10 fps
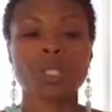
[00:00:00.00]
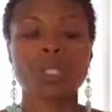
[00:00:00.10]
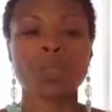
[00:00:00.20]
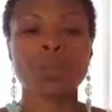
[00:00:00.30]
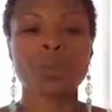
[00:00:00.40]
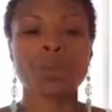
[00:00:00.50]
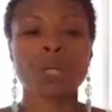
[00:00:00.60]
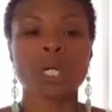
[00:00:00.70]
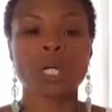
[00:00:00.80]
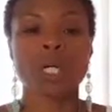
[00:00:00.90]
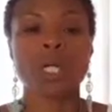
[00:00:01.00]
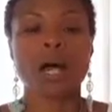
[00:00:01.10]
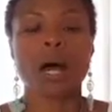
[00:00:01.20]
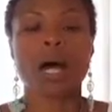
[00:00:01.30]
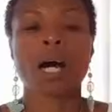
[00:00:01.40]
this
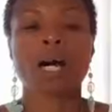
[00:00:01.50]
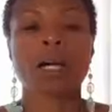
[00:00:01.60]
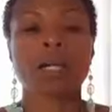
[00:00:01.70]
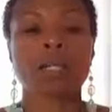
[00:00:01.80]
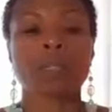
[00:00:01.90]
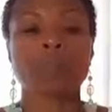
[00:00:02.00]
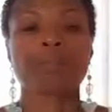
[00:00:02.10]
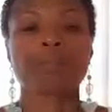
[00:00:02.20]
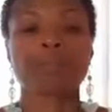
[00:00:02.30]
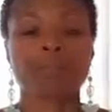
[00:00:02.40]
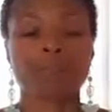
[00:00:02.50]
on